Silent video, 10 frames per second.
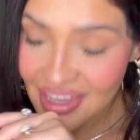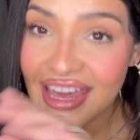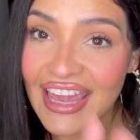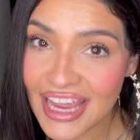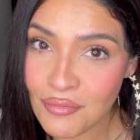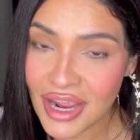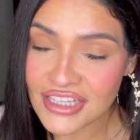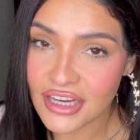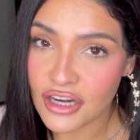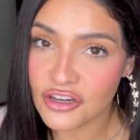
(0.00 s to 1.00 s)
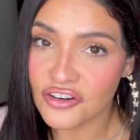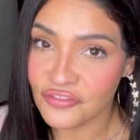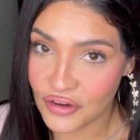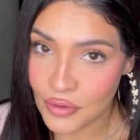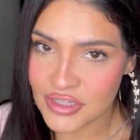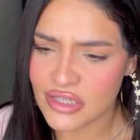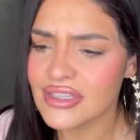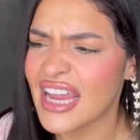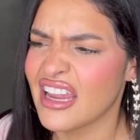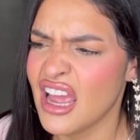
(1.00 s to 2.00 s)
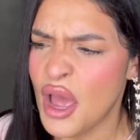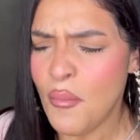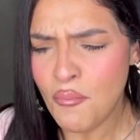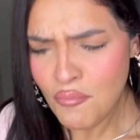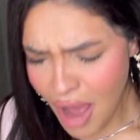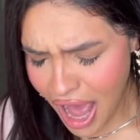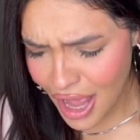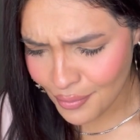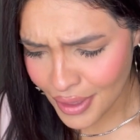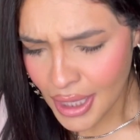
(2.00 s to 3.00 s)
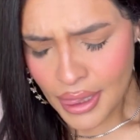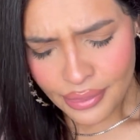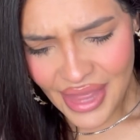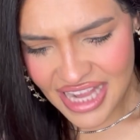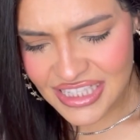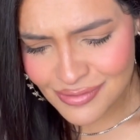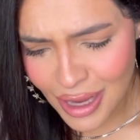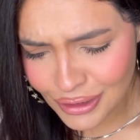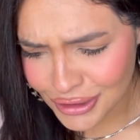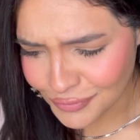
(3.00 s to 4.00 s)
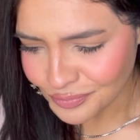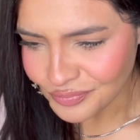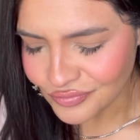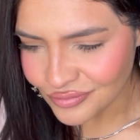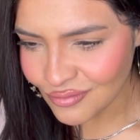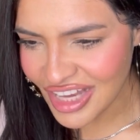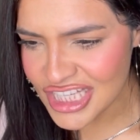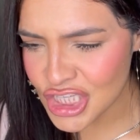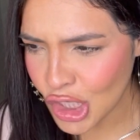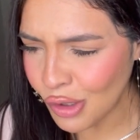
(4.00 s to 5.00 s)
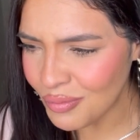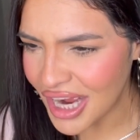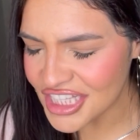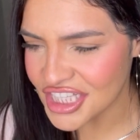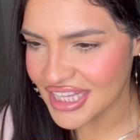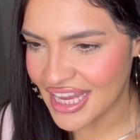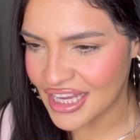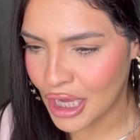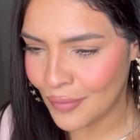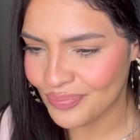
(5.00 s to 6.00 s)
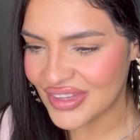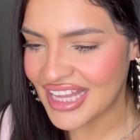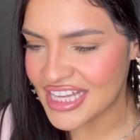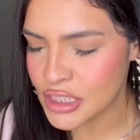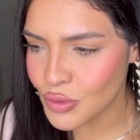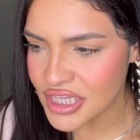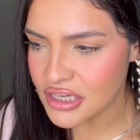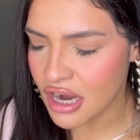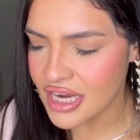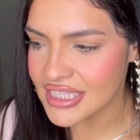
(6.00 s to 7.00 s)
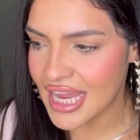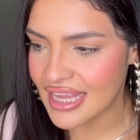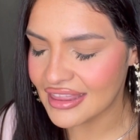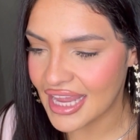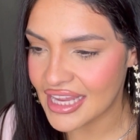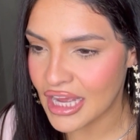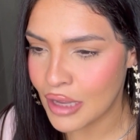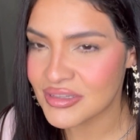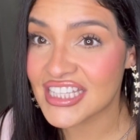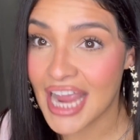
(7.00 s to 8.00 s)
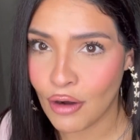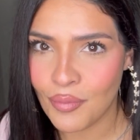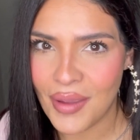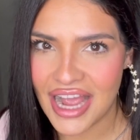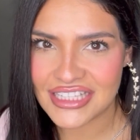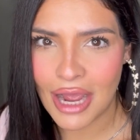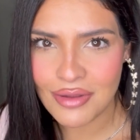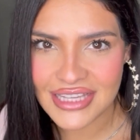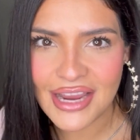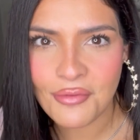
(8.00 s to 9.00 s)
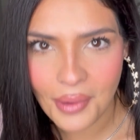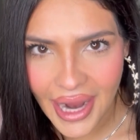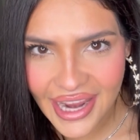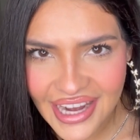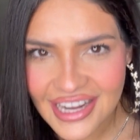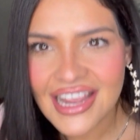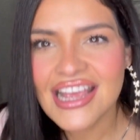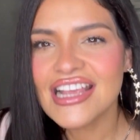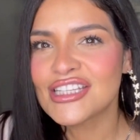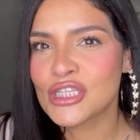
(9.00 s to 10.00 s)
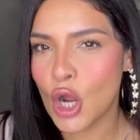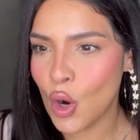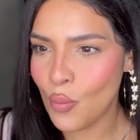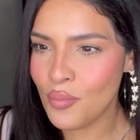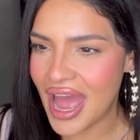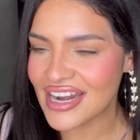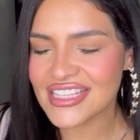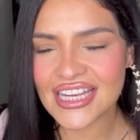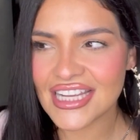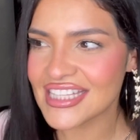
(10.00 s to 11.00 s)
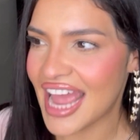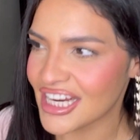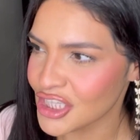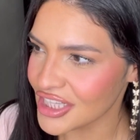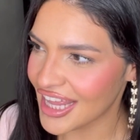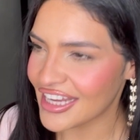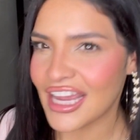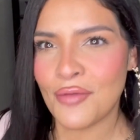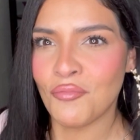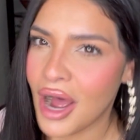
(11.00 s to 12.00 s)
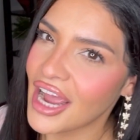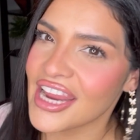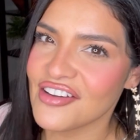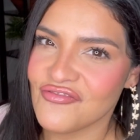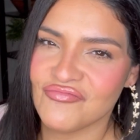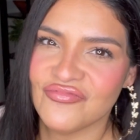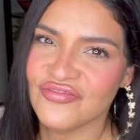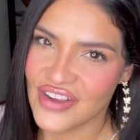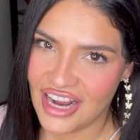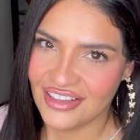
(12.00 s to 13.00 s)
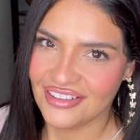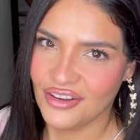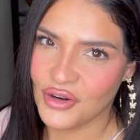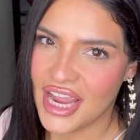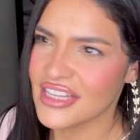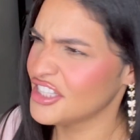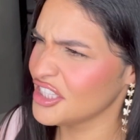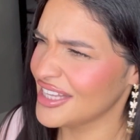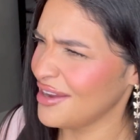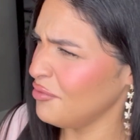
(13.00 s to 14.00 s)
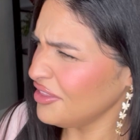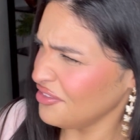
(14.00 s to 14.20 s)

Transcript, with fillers: And my daughter affirmed. She was like, Mom, that smells so much like um like sweet tarts and like um sour patch i was like right so madison is actually like a mind okay it's just like